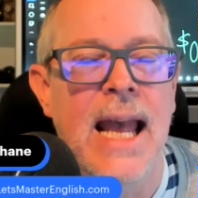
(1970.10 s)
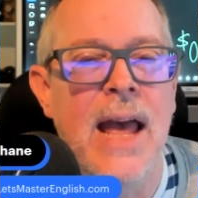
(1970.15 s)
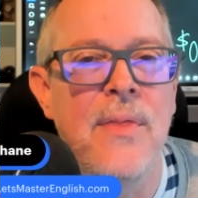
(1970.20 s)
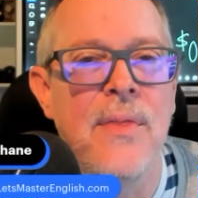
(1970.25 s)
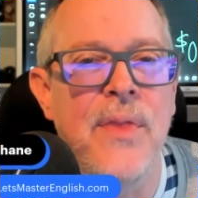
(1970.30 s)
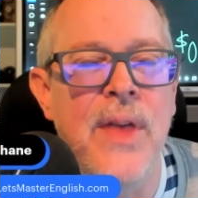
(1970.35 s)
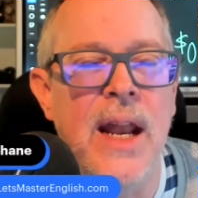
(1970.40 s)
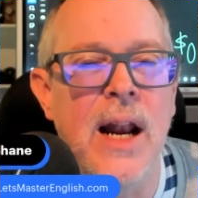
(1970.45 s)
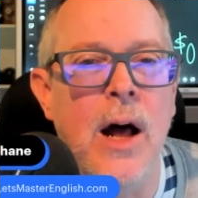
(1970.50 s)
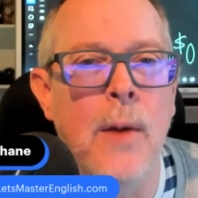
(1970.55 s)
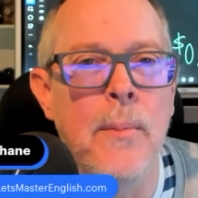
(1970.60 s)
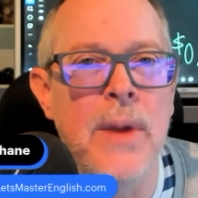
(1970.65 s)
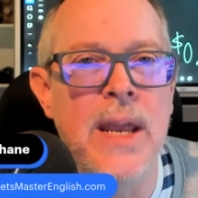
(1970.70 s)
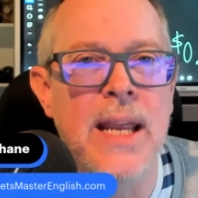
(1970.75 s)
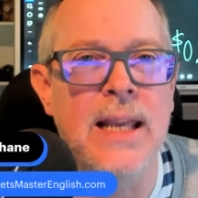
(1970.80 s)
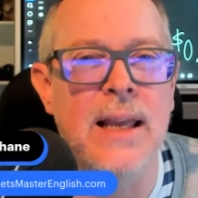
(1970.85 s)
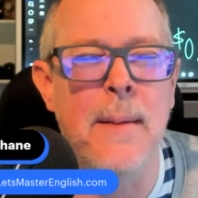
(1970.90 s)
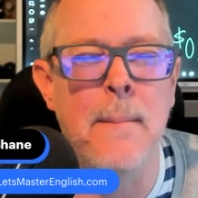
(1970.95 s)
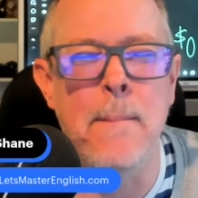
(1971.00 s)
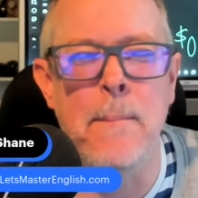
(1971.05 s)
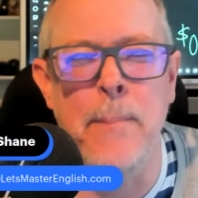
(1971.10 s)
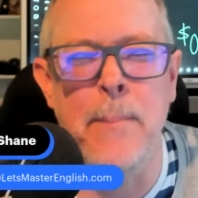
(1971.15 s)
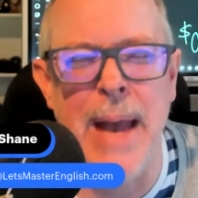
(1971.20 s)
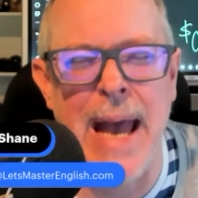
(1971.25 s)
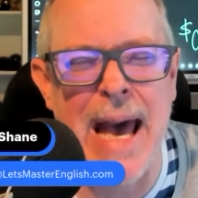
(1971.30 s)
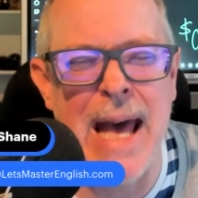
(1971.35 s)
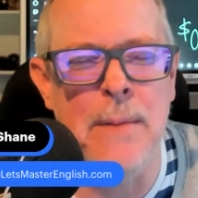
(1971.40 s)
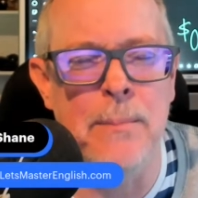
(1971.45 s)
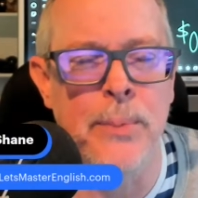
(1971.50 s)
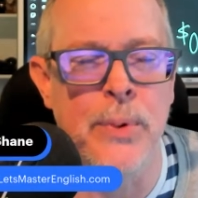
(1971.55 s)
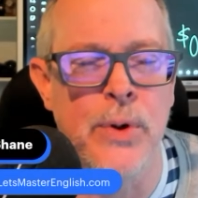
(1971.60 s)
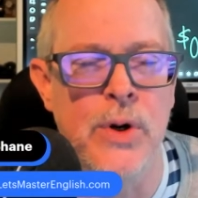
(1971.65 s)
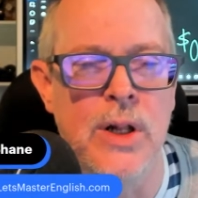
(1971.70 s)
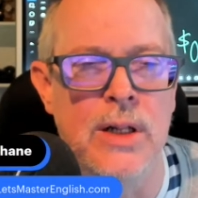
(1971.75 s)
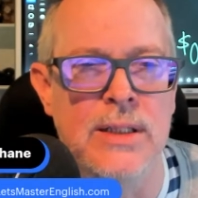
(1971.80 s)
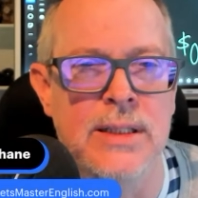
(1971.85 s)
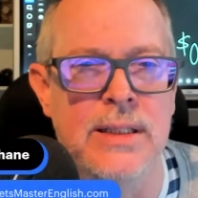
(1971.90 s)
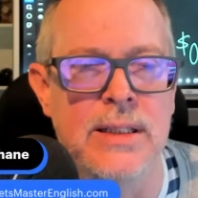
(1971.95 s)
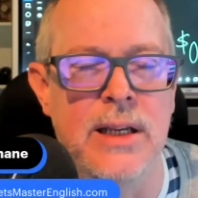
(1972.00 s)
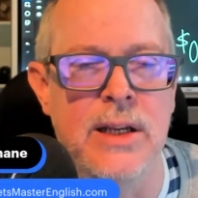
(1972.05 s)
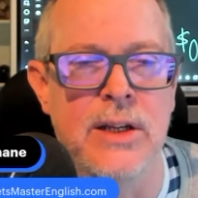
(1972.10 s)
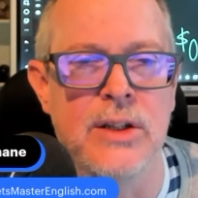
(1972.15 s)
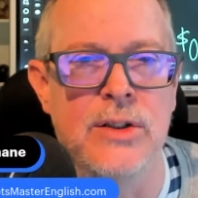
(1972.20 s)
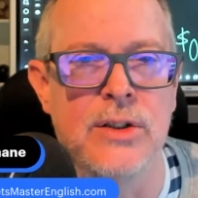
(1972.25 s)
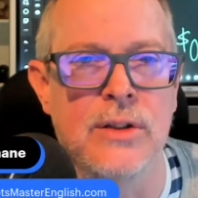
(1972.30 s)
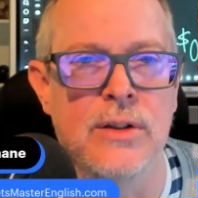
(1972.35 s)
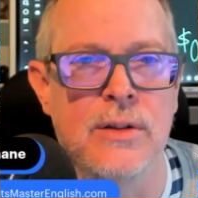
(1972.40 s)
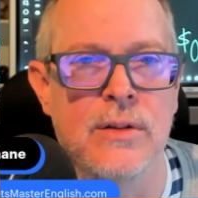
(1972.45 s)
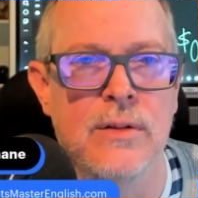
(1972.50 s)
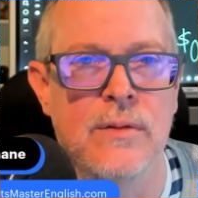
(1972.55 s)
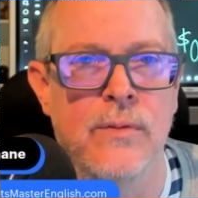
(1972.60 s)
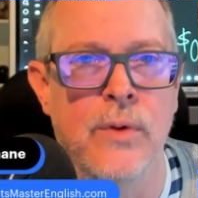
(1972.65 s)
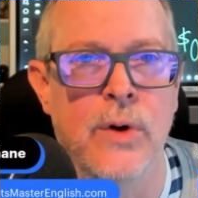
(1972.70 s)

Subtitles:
And then I'll make bad pronunciation.